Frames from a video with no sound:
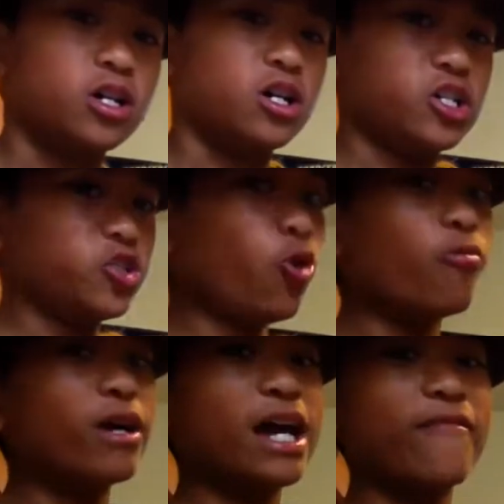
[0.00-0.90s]
do
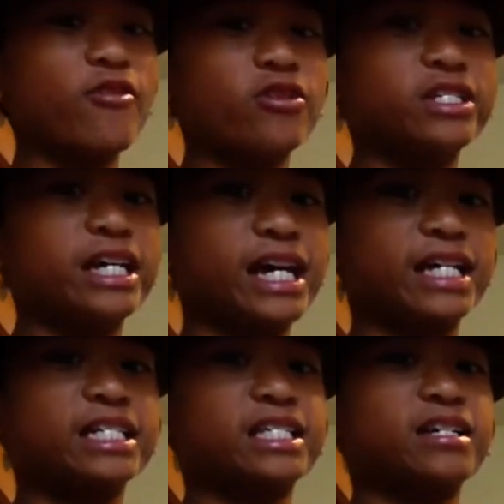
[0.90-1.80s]
whatever it
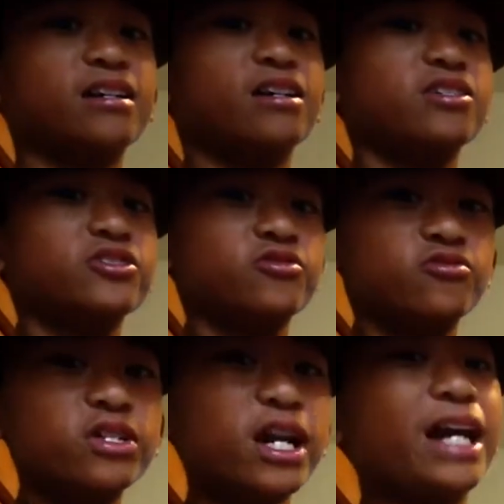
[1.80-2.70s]
takes to
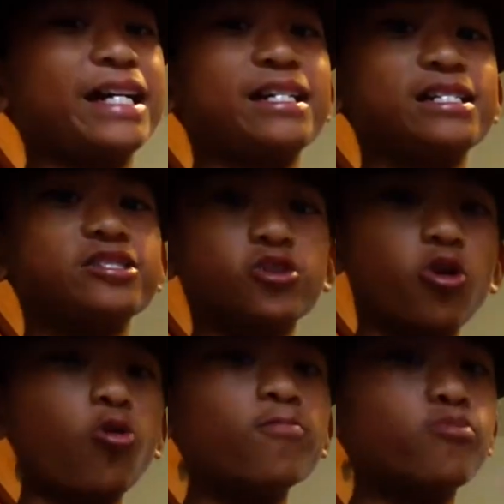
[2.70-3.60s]
get your
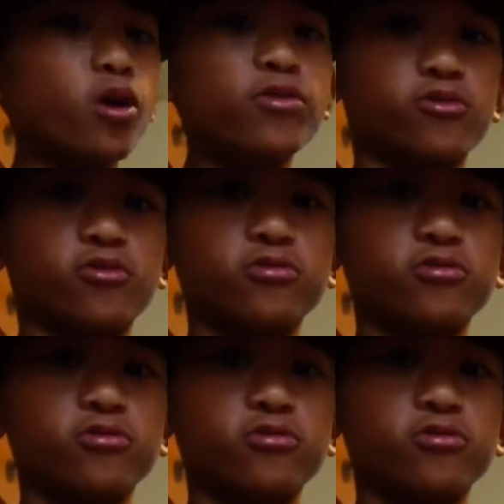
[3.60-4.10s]
own brother.